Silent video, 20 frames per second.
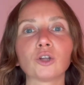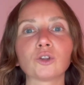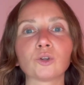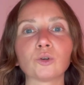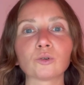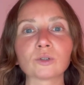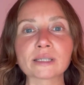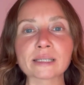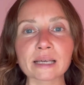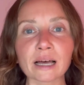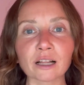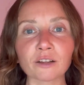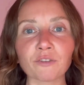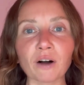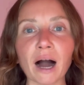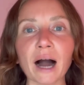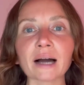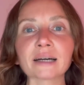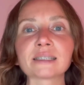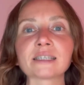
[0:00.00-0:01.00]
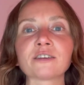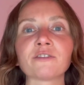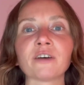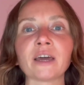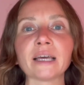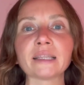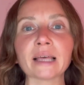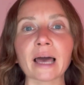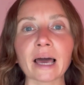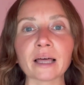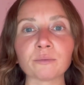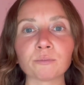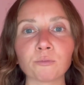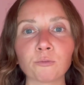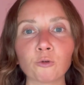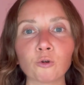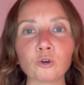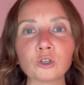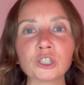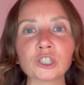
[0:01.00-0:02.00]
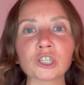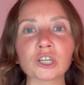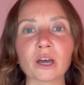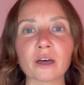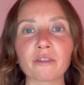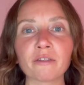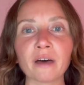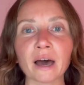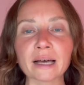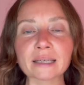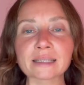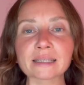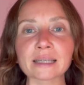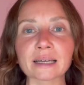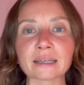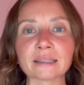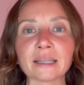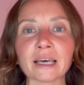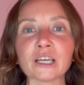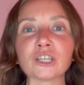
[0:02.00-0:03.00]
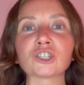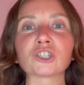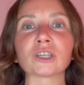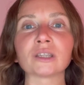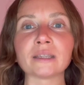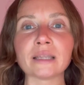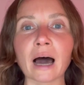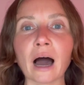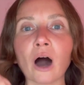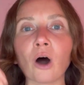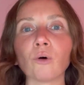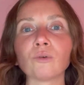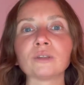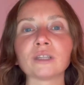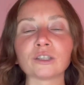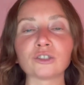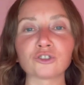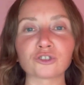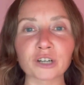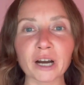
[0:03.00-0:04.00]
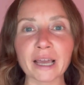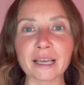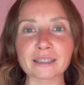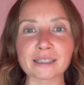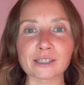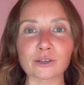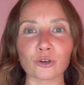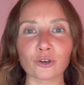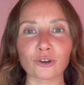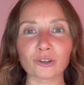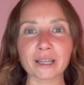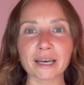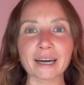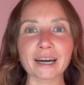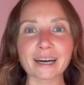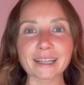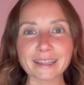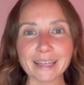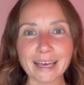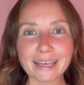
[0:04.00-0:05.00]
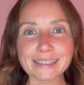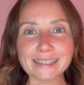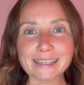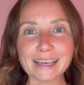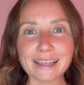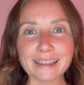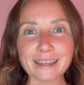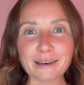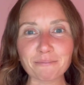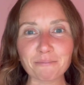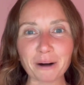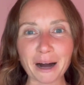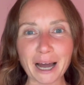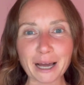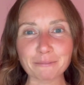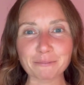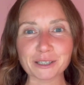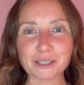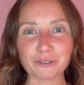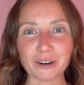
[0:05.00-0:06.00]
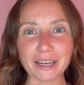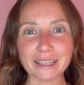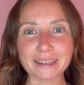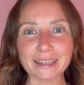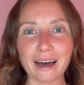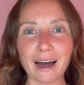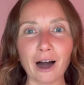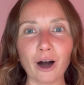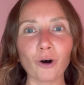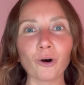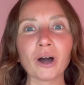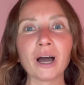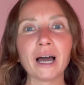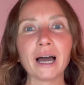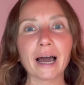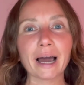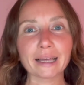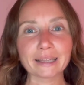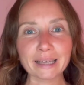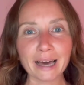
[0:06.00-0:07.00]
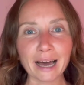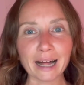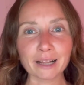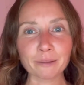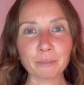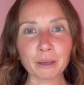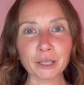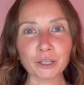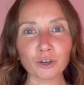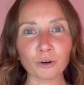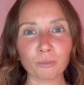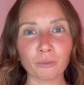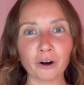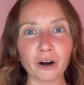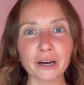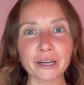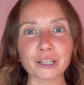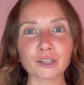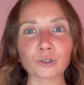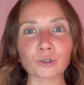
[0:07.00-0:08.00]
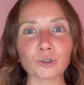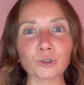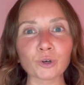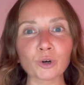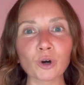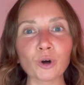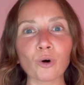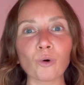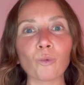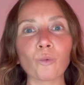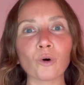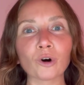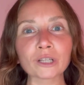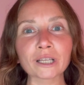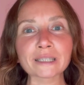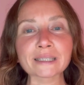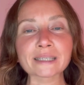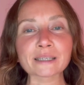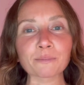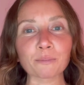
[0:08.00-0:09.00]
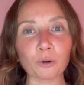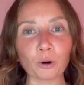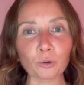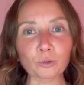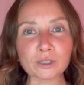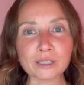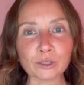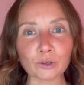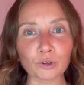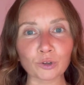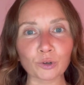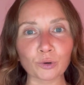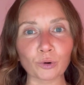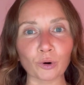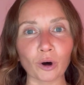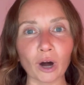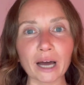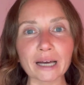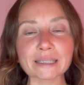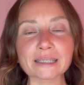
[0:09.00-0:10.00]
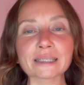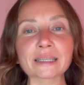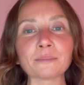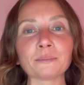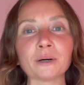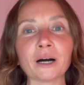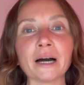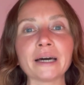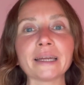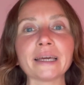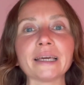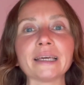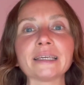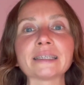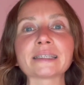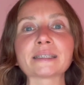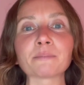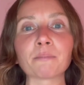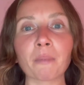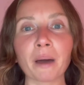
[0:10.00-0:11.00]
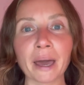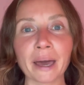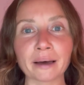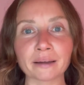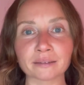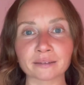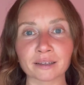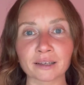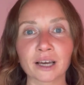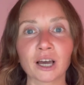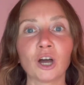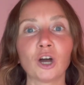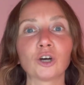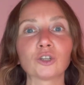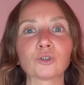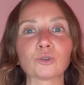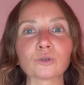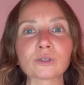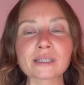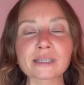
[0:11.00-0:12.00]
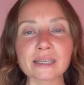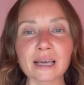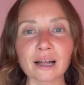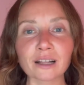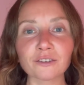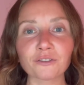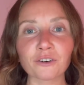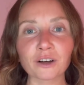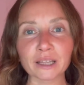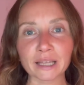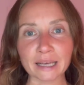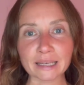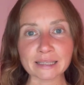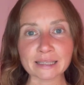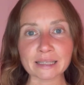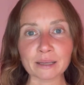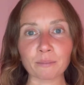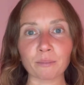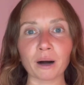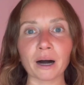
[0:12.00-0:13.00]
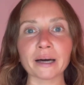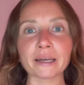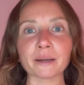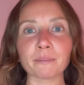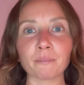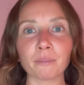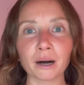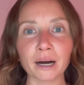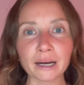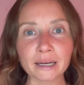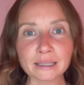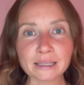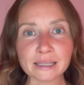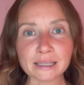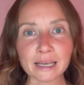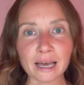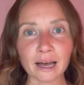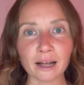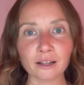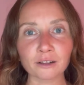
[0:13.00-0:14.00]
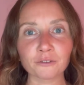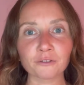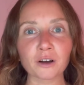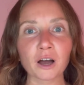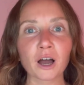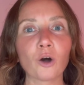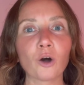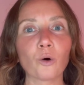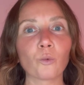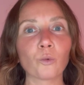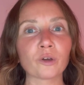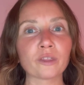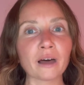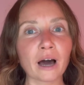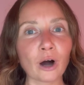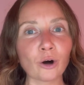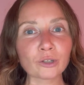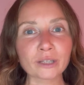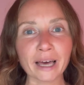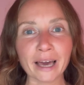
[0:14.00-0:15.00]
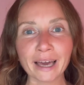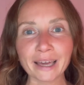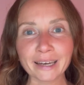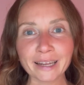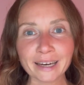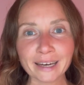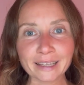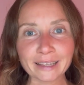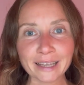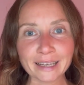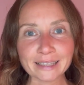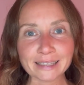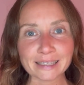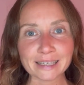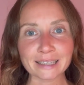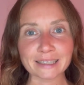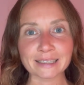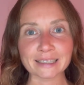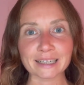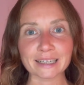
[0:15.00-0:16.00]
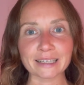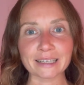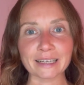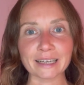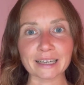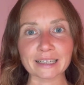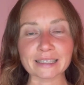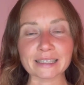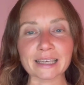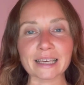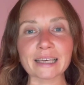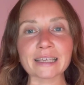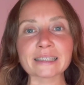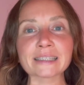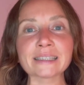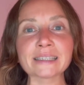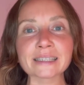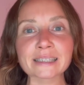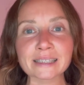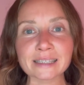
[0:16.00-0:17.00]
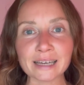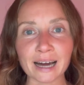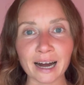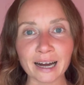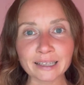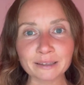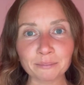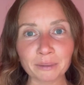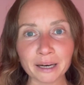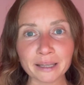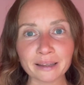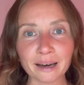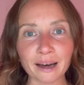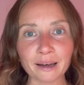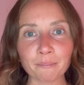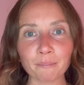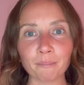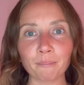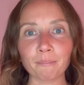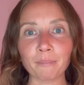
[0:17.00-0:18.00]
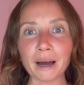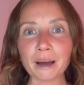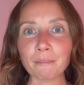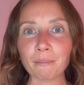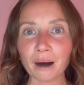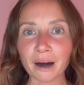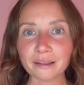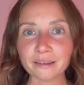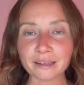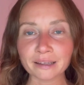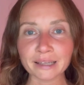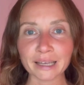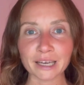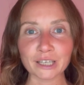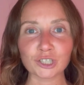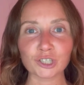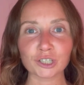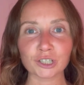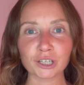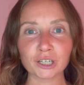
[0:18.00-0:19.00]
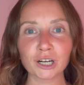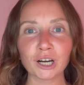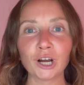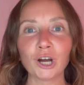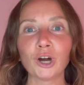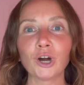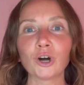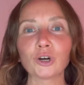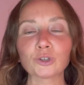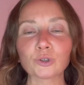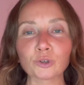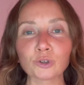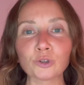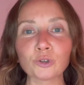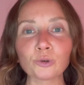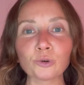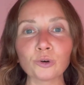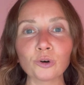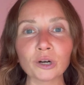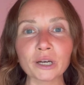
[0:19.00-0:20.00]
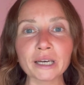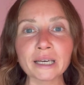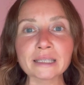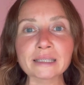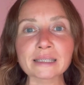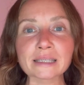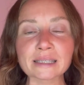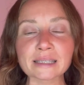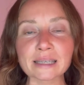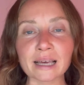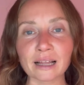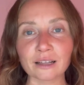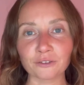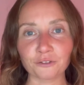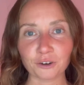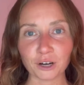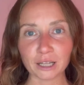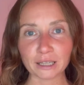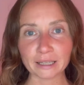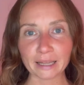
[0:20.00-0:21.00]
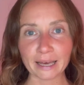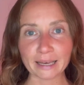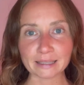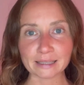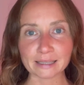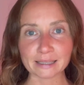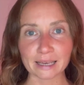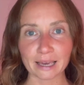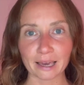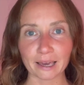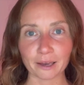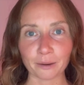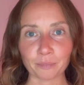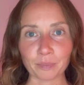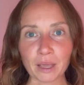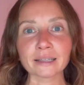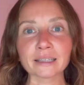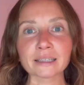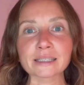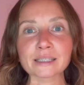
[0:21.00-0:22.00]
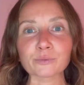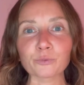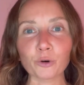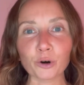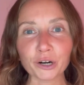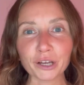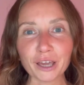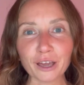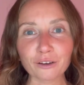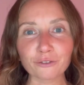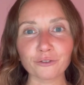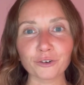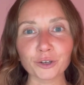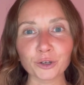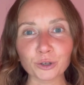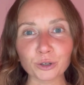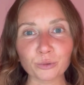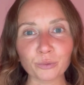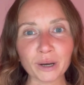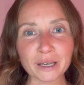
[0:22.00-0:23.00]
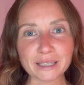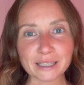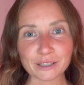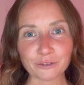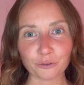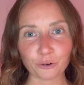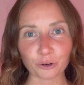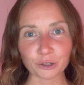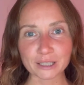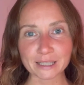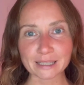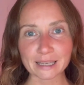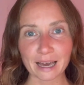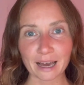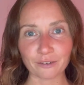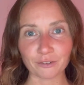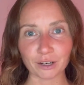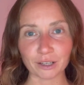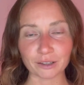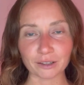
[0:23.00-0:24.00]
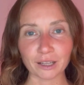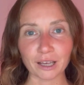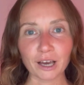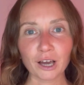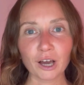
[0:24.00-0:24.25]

to self-activate and push that stagnation down the drain. So you're like cleansing the pipes right now and helping your body to do what it's supposed to do, as the body is meant to self-cleanse the body by itself without any cleansing techniques. It's designed by Mother Nature to do its self-cleansing, and it's working for you 24/7.